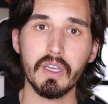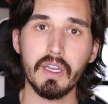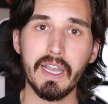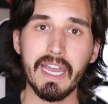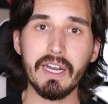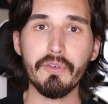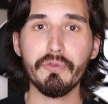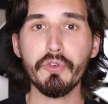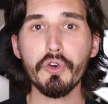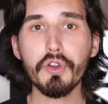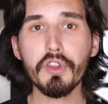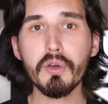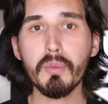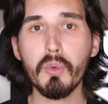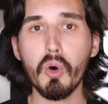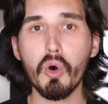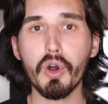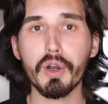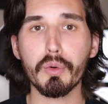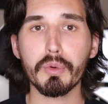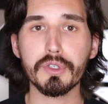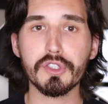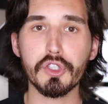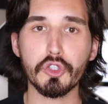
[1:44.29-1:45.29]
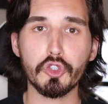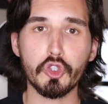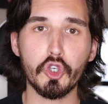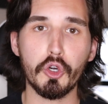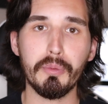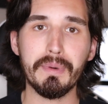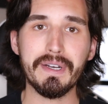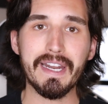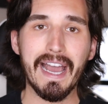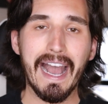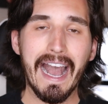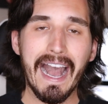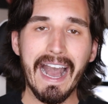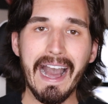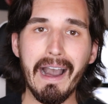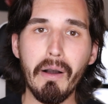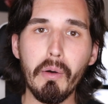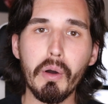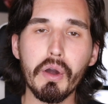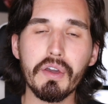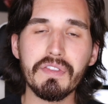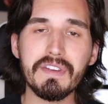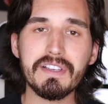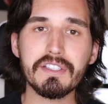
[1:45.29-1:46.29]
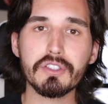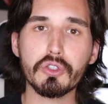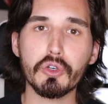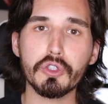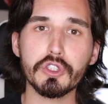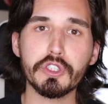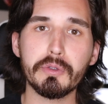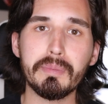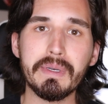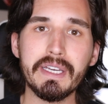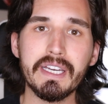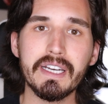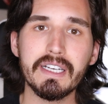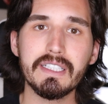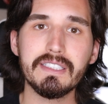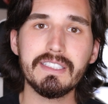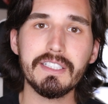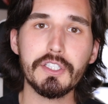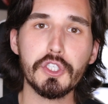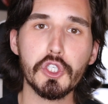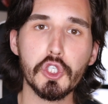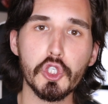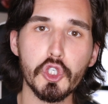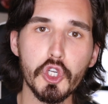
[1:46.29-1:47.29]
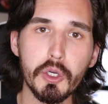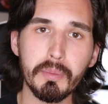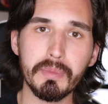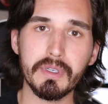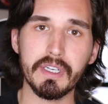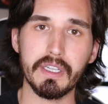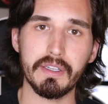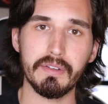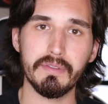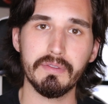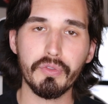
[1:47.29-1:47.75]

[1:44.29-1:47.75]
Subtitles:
And furthermore, it was determined how are these going to be distributed.